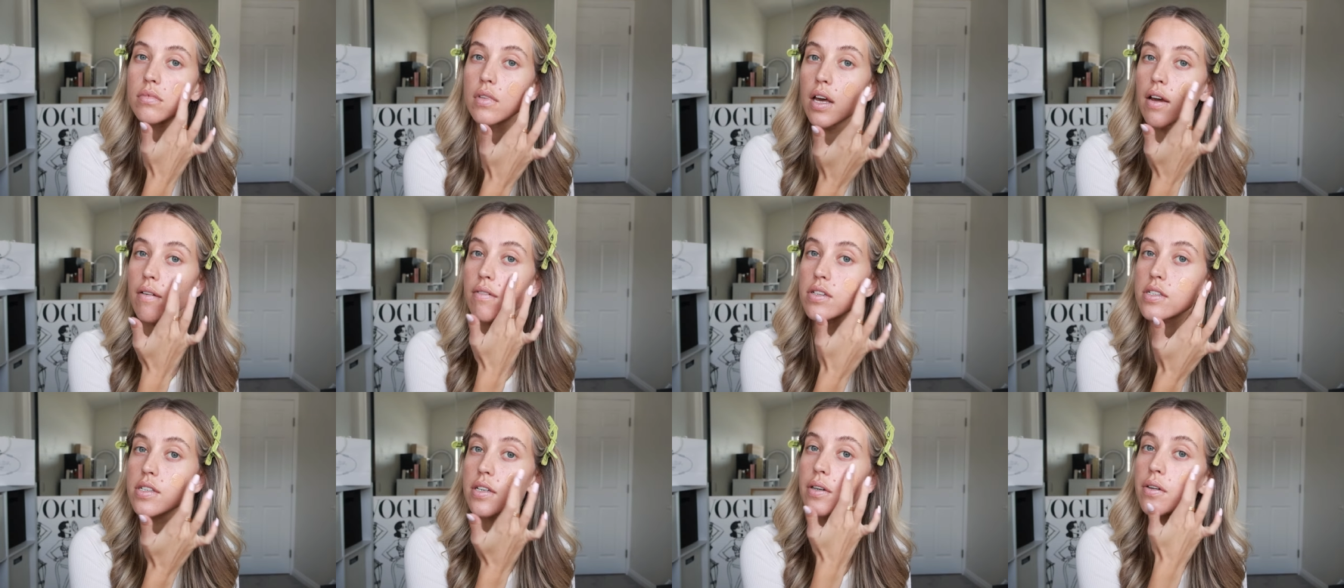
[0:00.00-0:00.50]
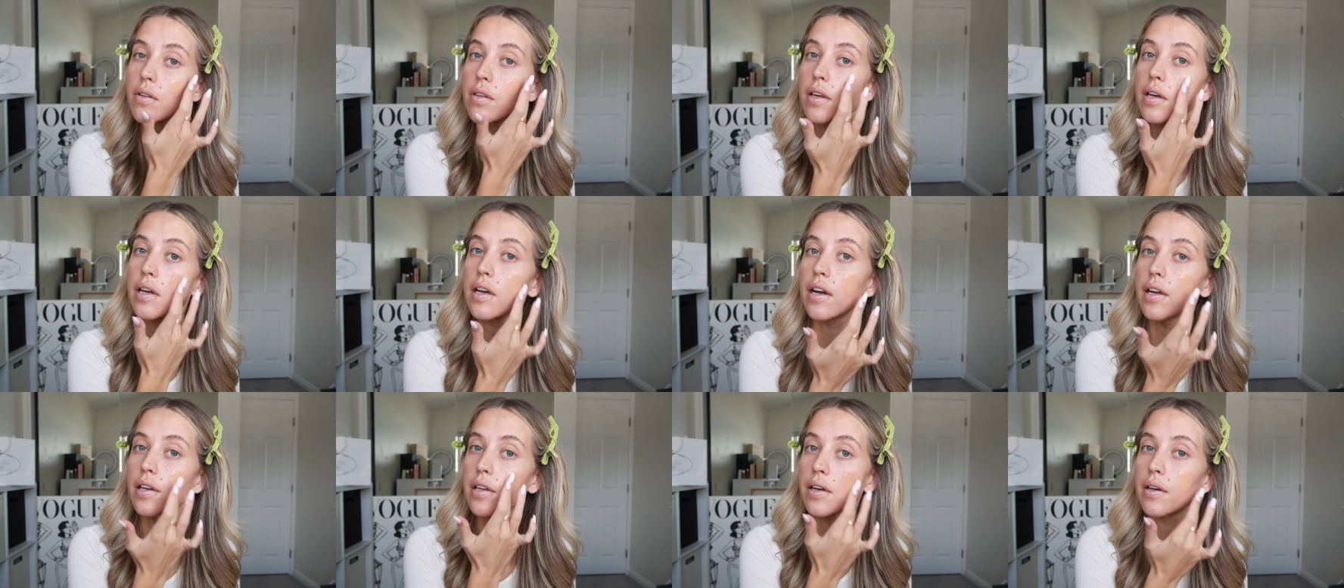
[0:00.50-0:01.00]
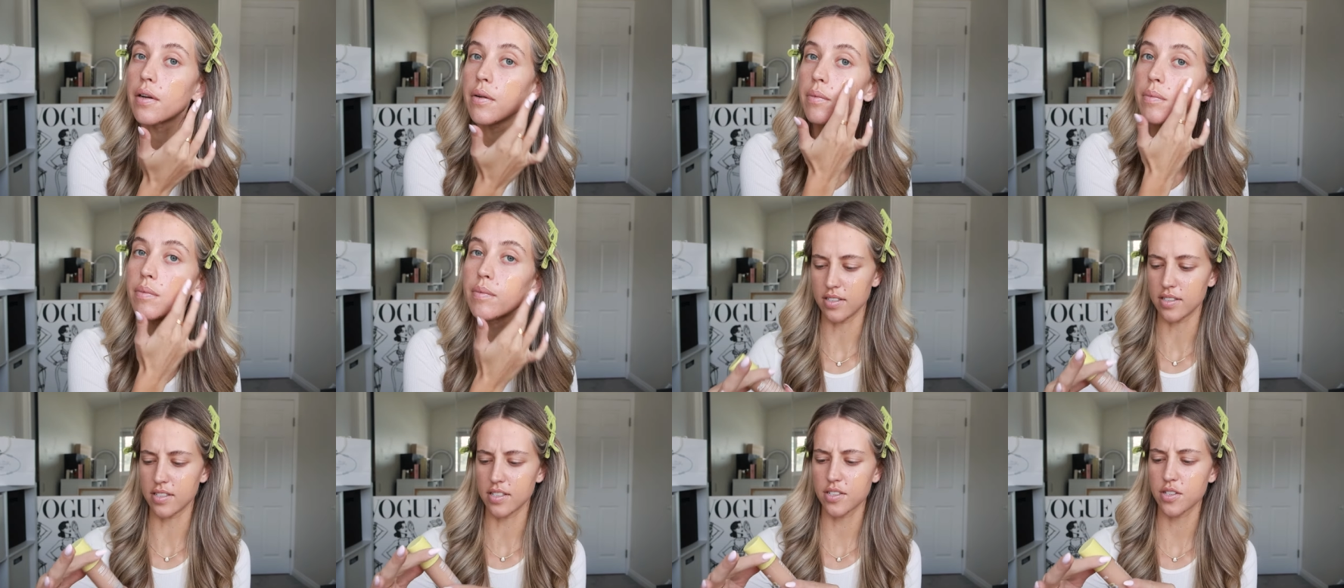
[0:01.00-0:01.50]
every single thing I do.
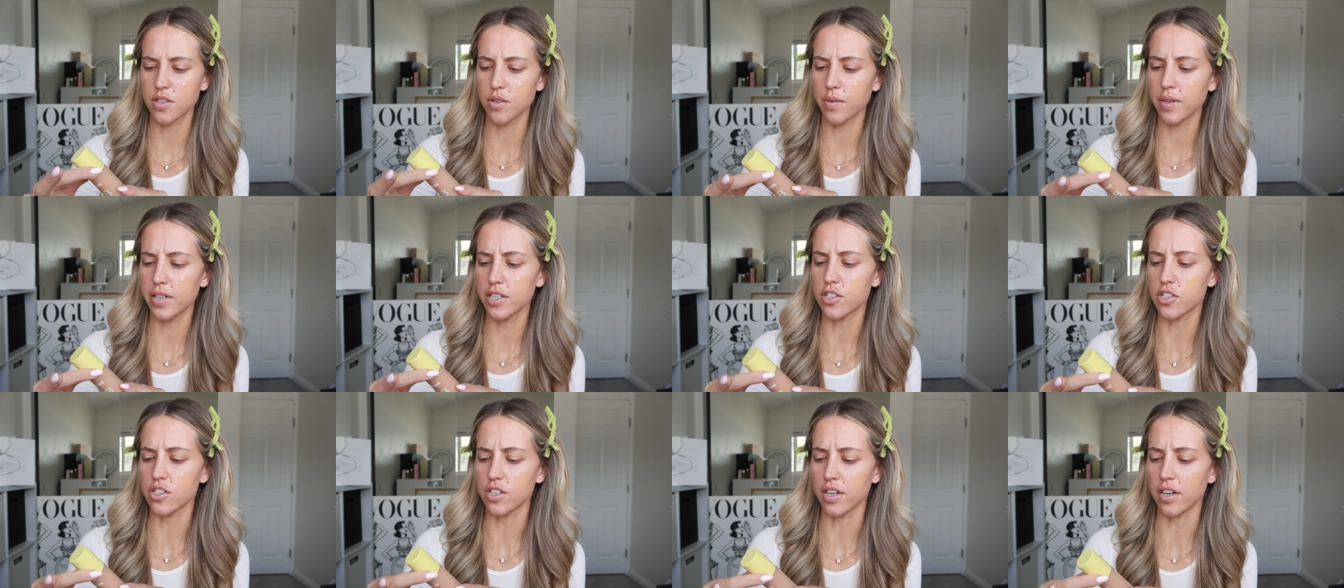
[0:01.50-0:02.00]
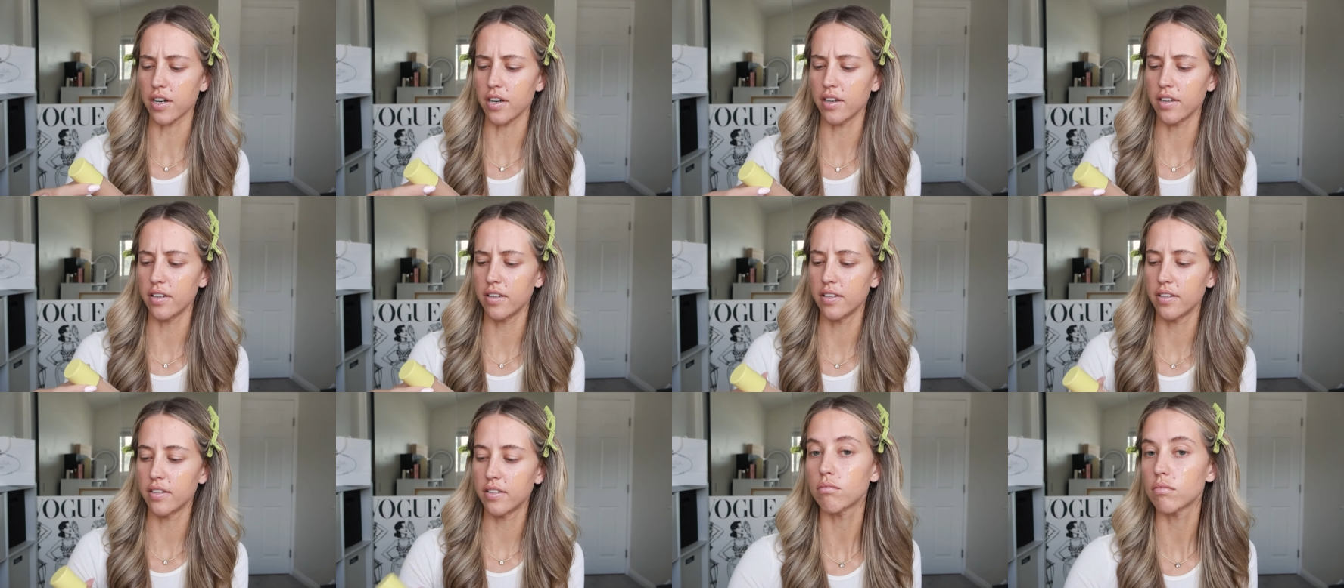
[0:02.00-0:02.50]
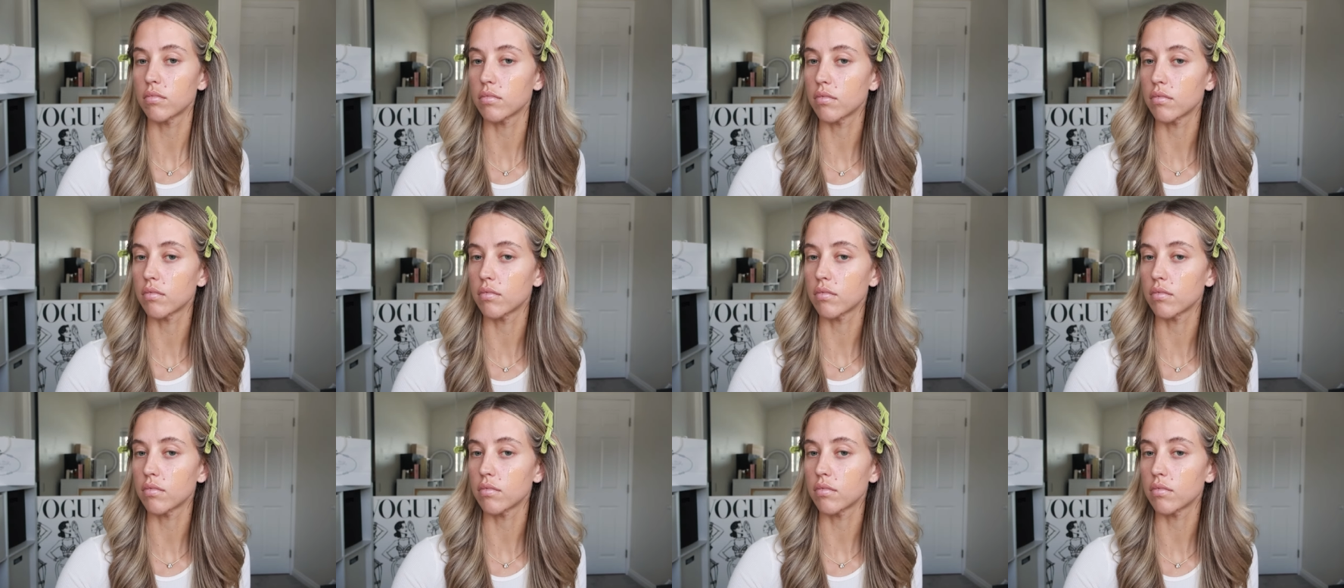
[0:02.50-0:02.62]
Is this the right shade?